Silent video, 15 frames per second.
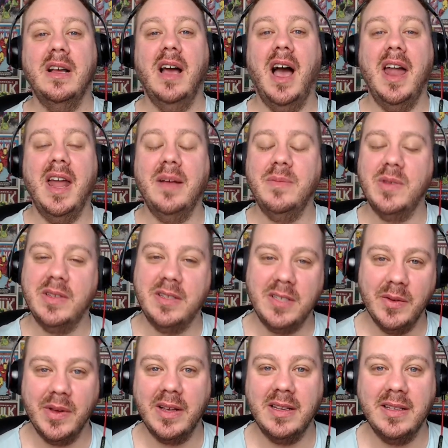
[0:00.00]
And I'm just
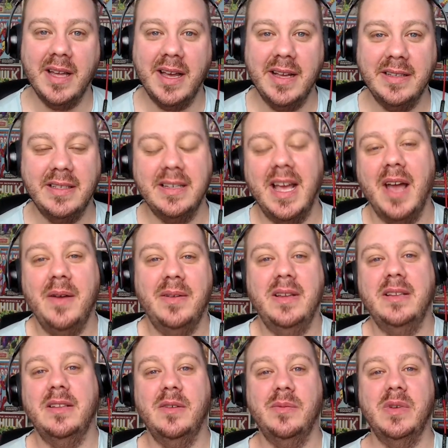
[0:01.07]
so excited to count
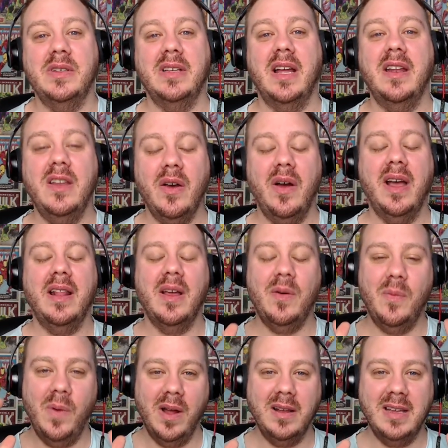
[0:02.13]
these numbers and knowing that
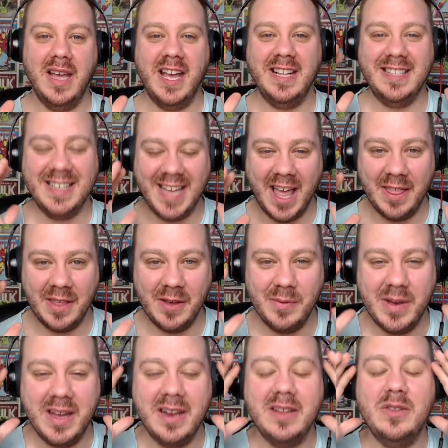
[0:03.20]
one day together we're
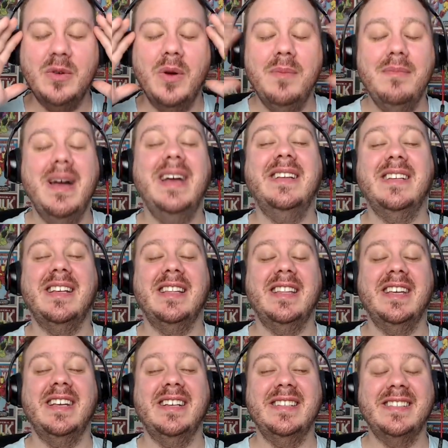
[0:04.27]
going to do amazing
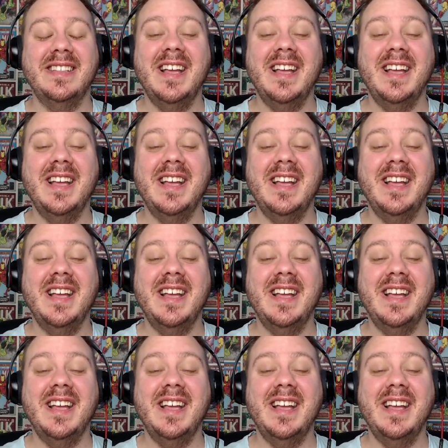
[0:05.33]
things.